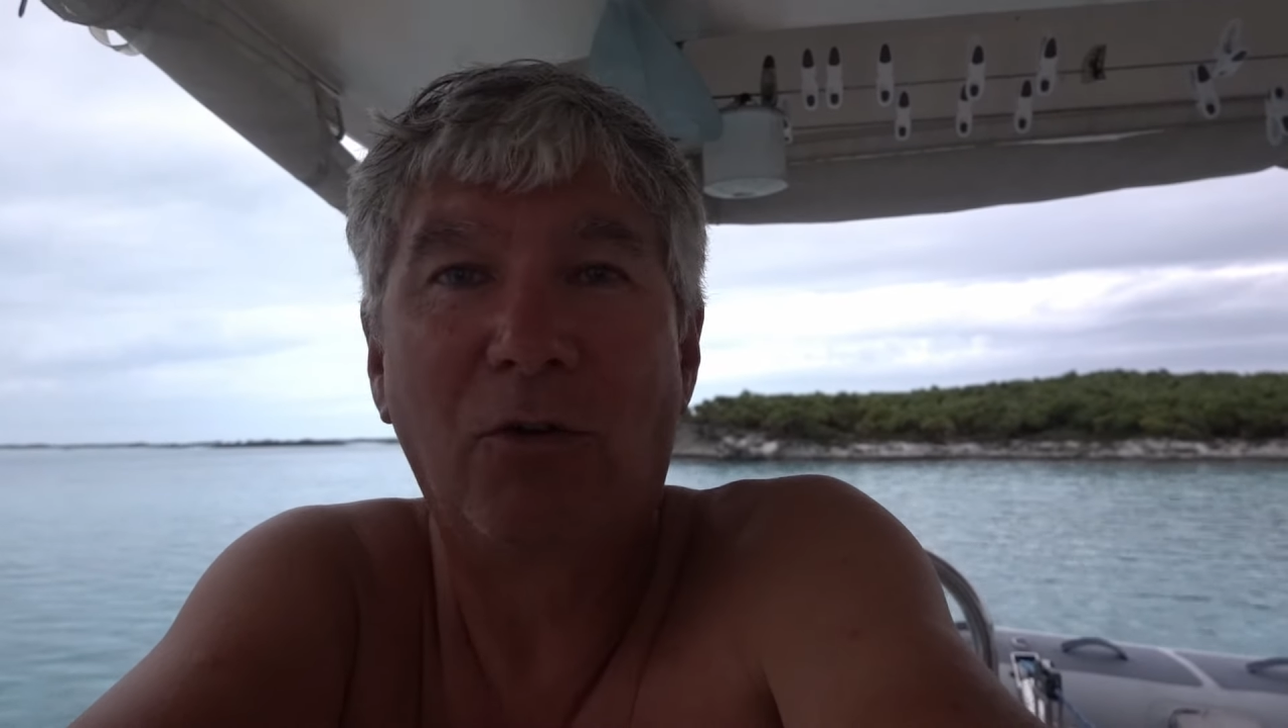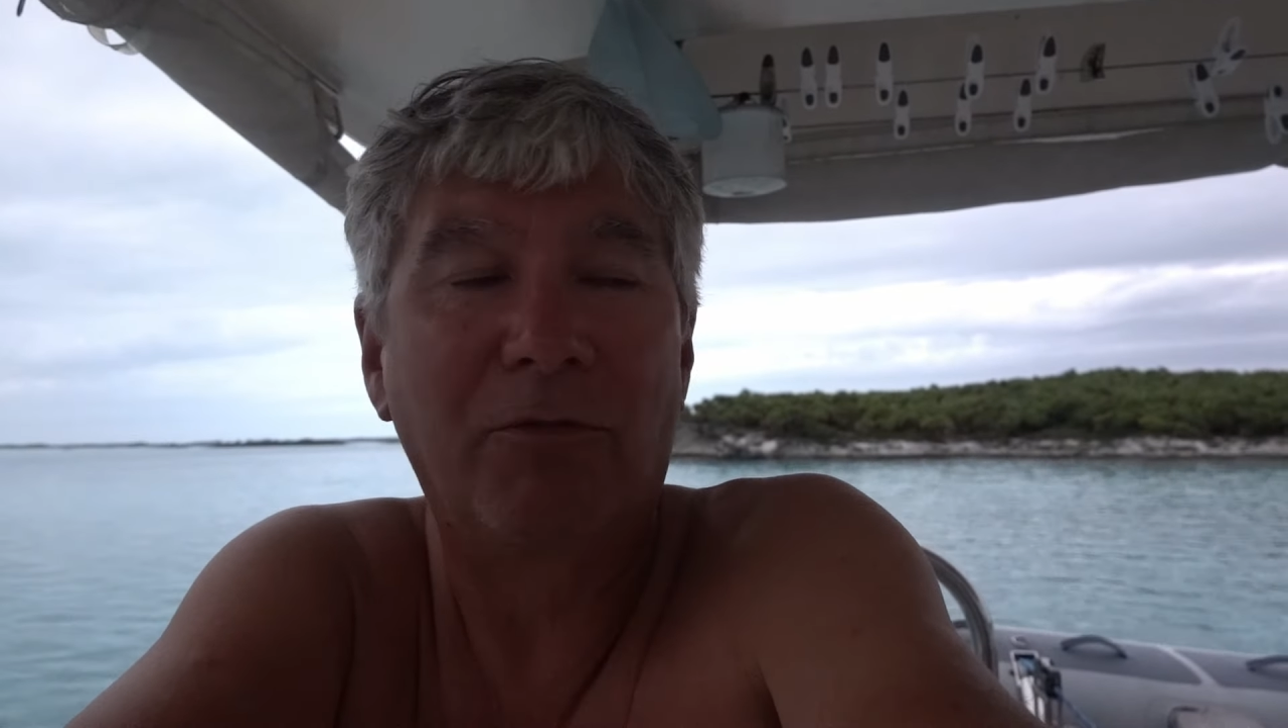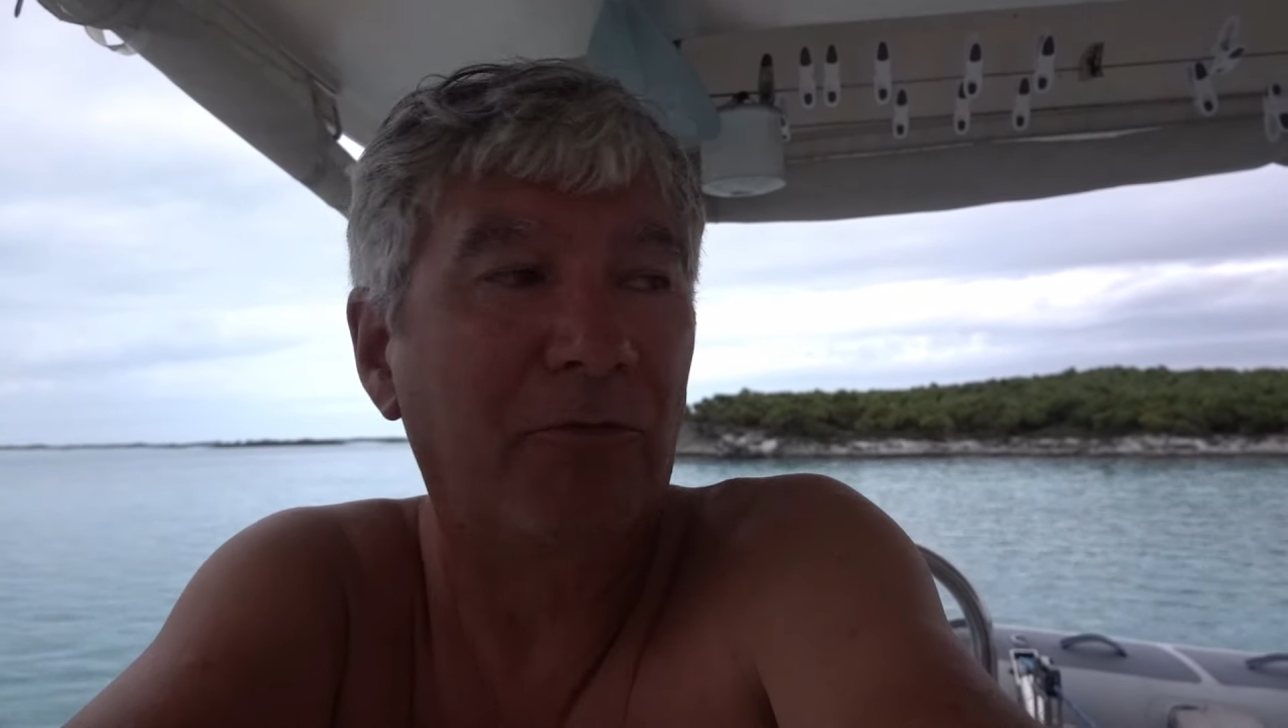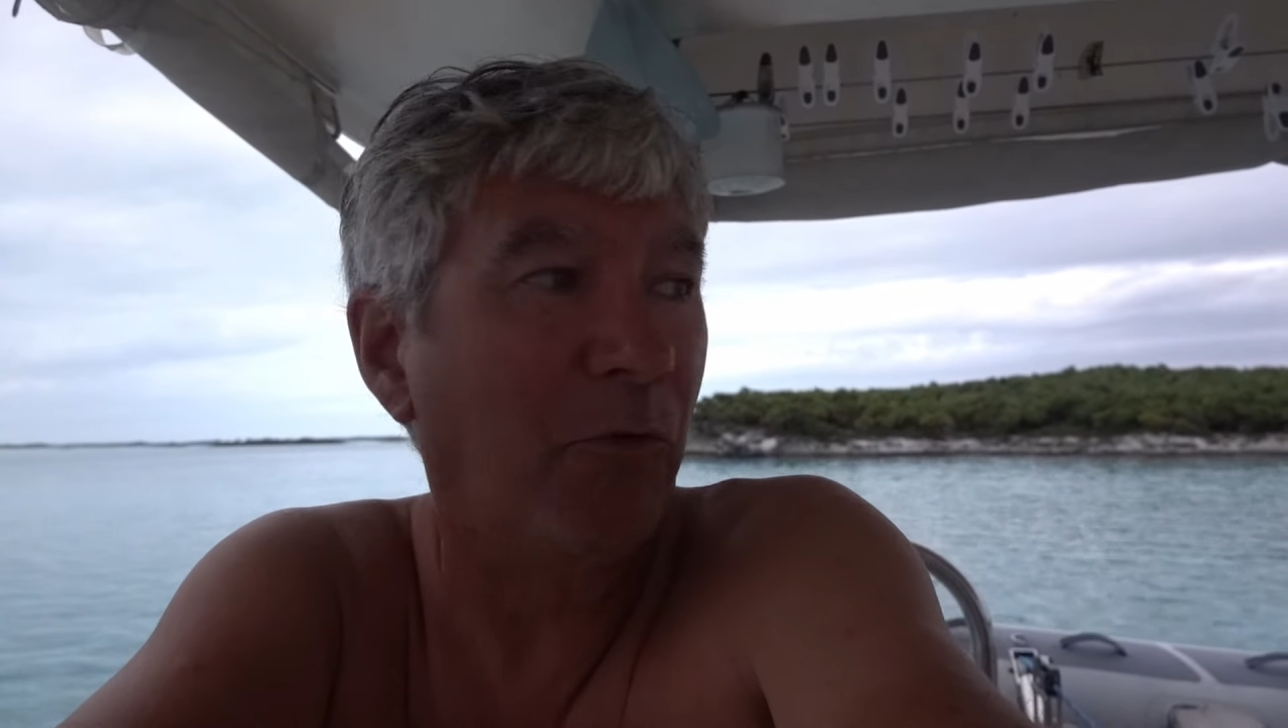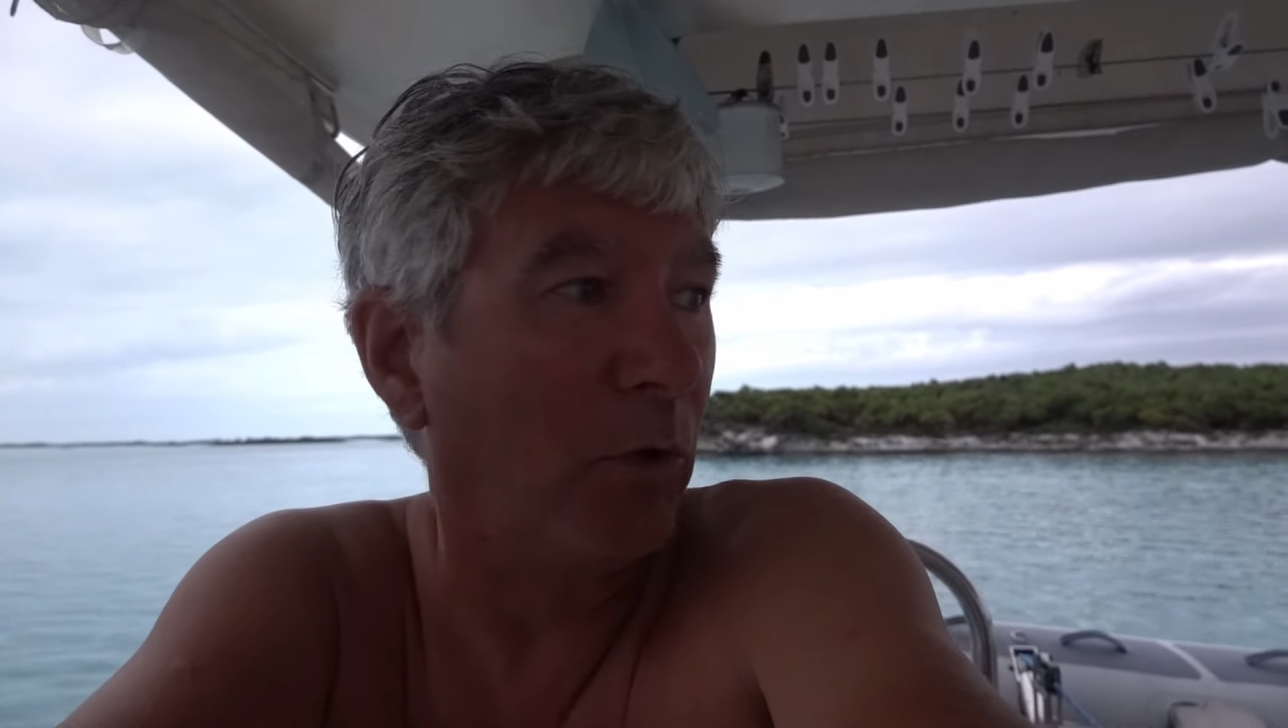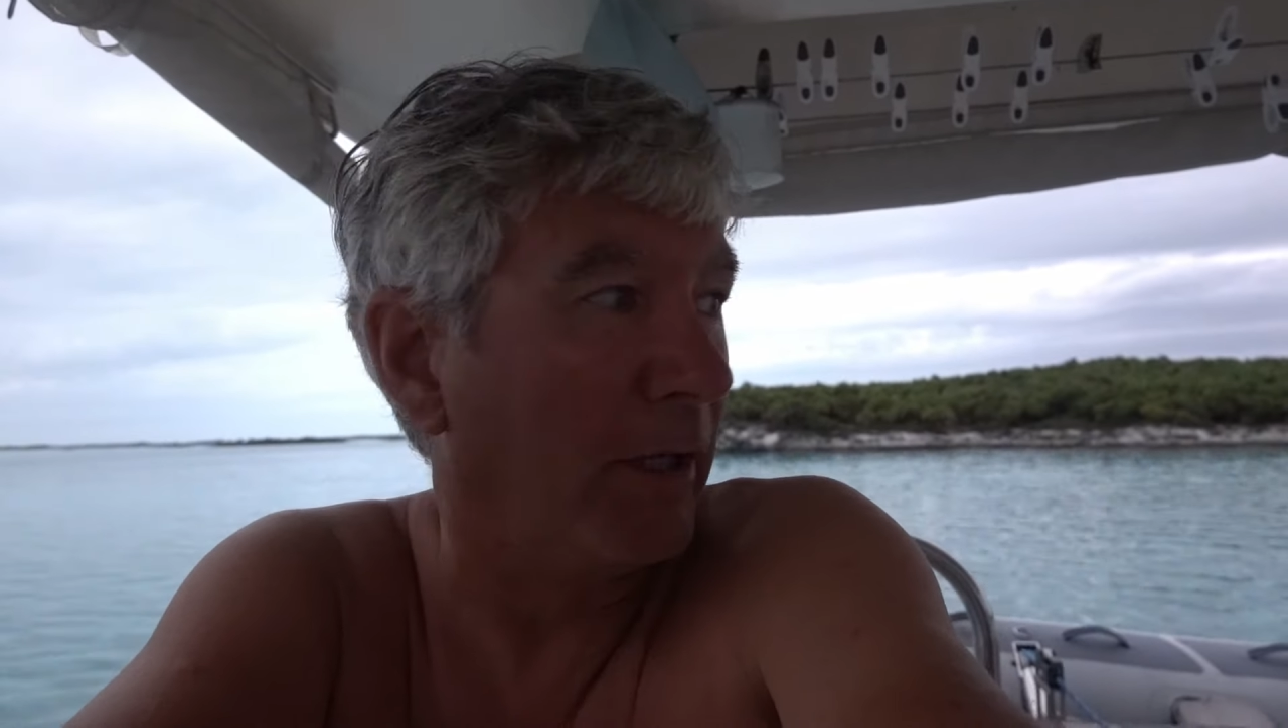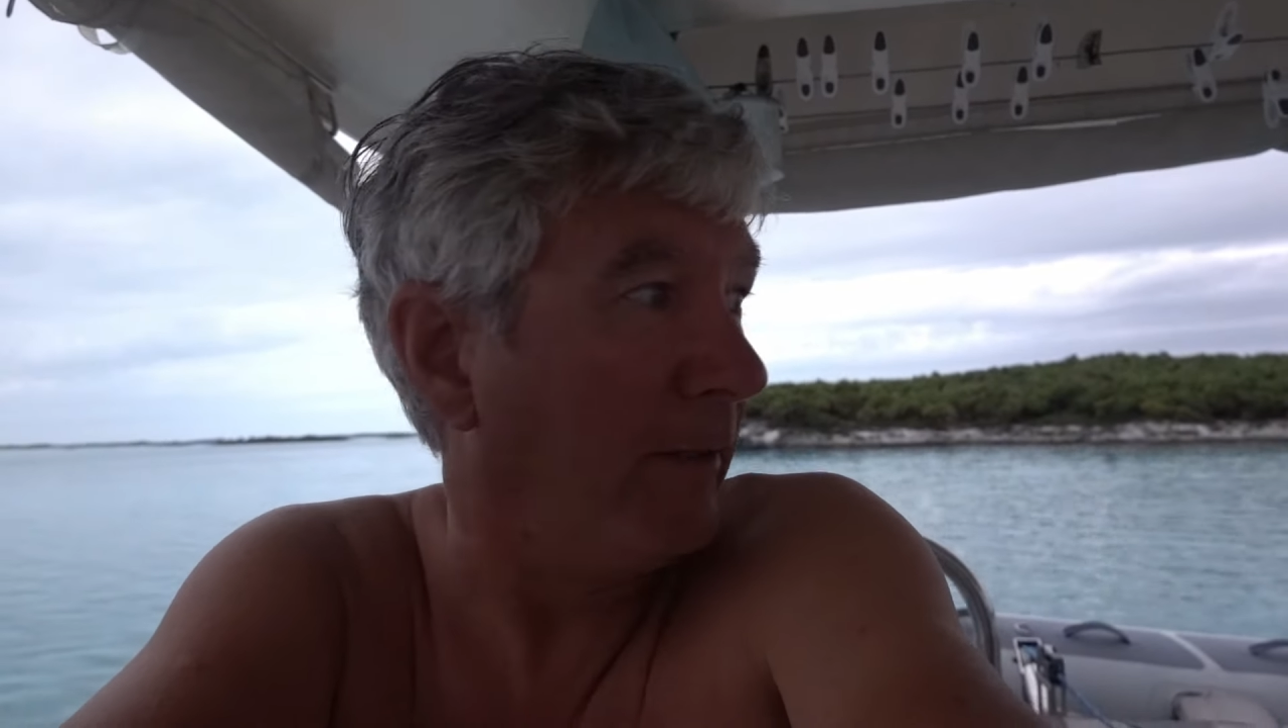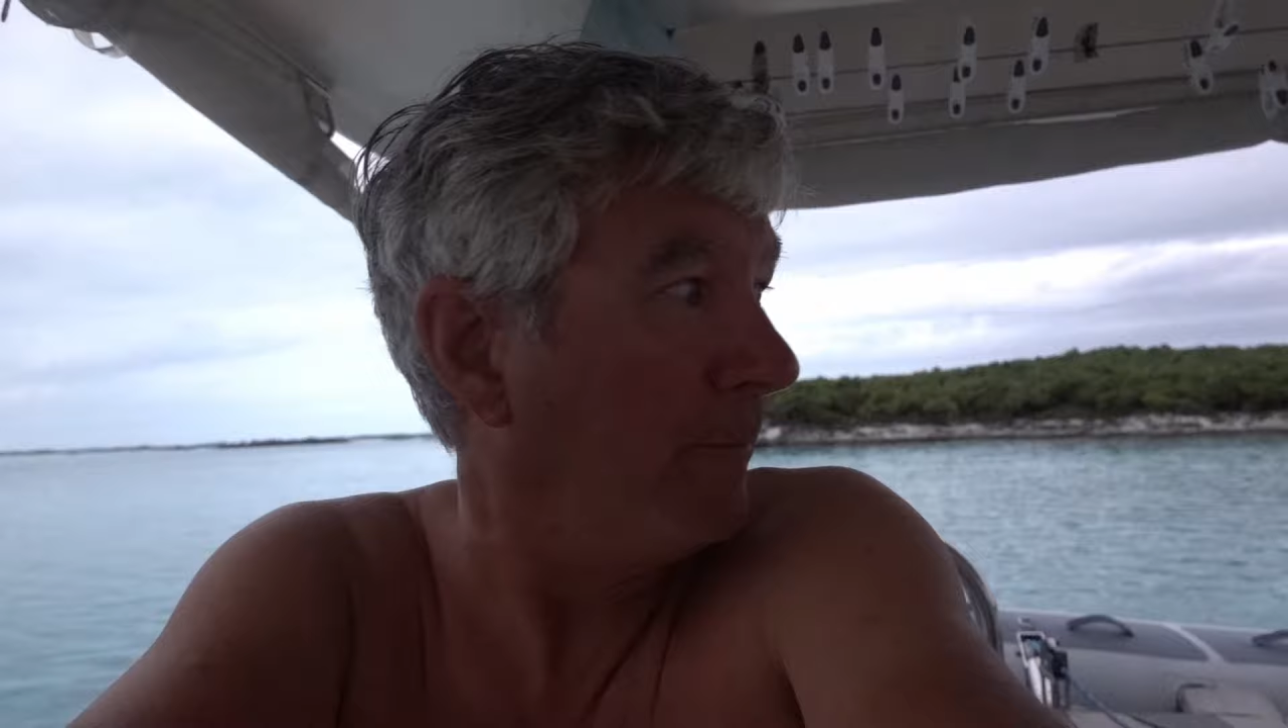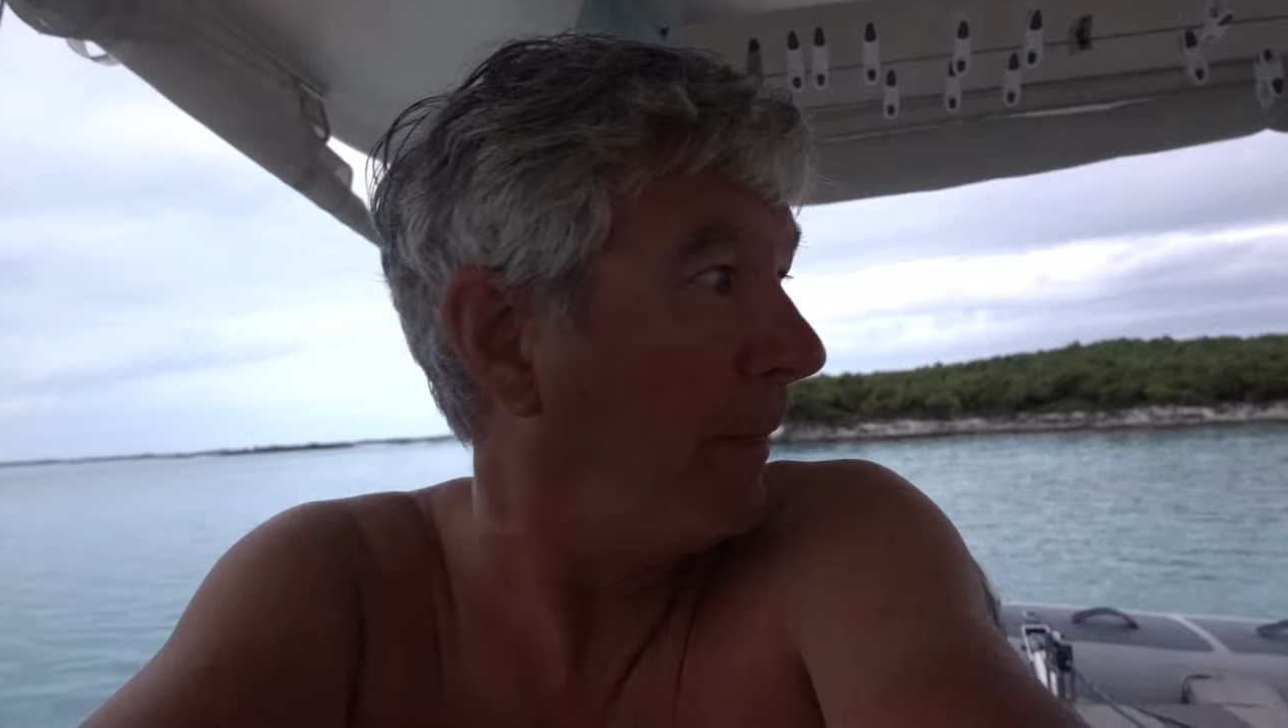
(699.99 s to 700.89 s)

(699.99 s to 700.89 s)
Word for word: over forty.